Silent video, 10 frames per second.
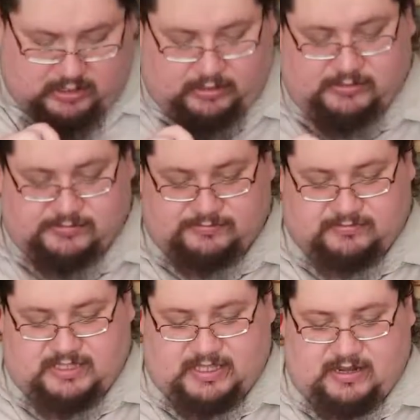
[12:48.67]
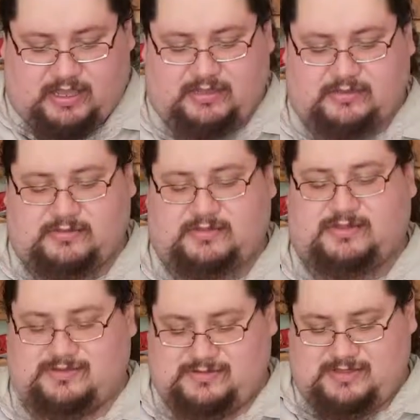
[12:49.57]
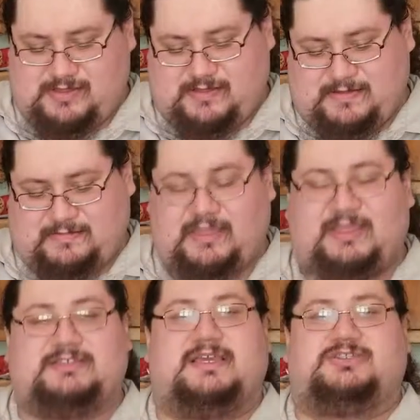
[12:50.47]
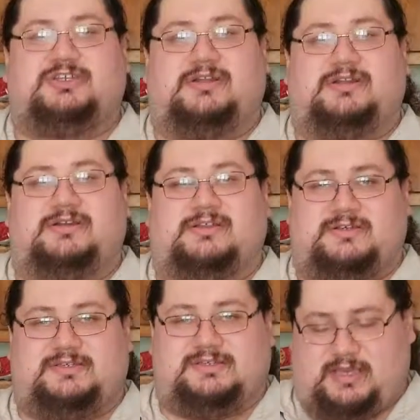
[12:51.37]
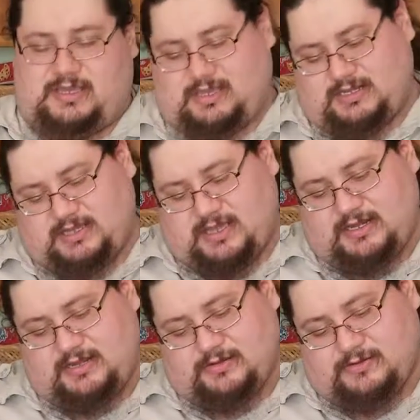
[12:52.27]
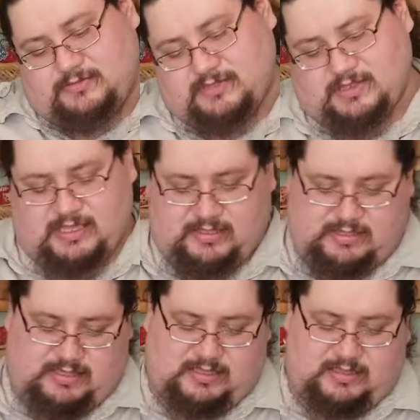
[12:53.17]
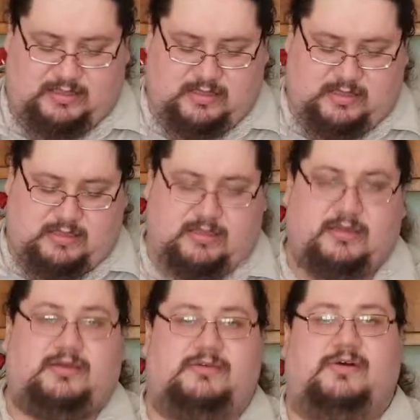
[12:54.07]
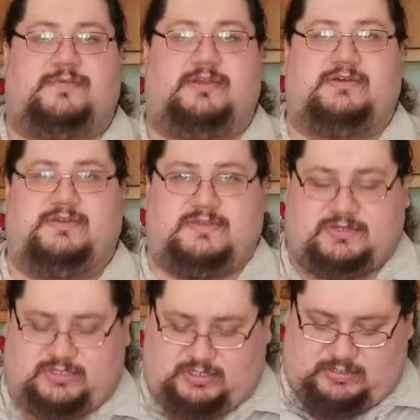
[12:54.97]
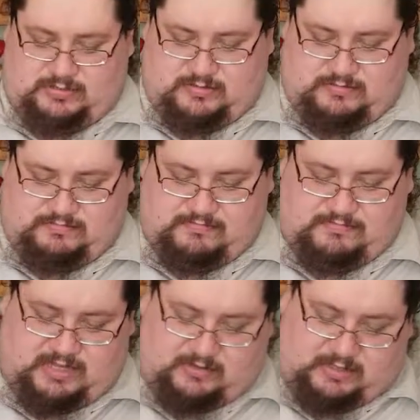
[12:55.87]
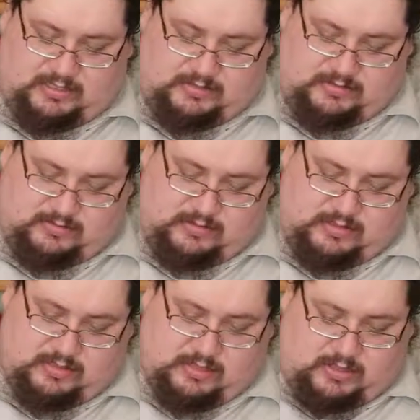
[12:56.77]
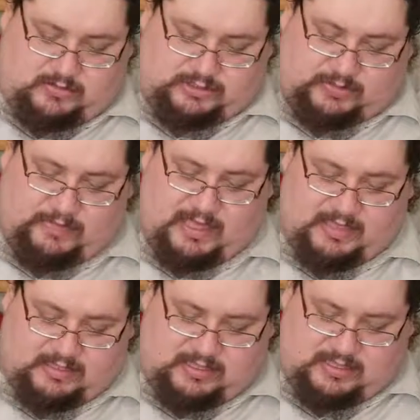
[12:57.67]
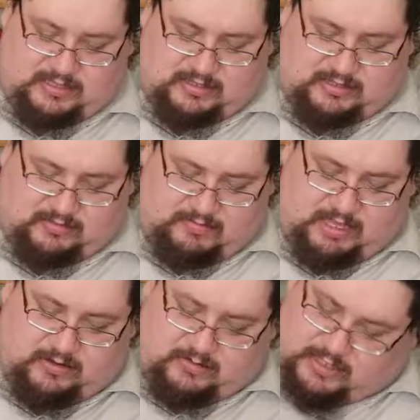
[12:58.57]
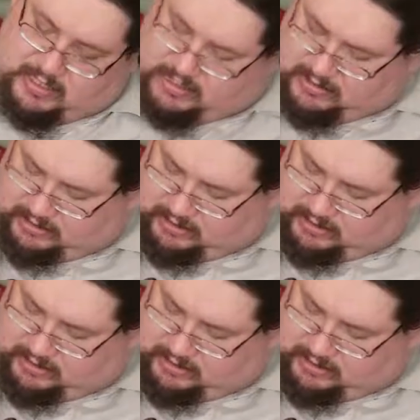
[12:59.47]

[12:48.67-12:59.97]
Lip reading: Oh, it's got got a shutter close on the side here that you can open and close the shutter manually. Which I bet it's manual and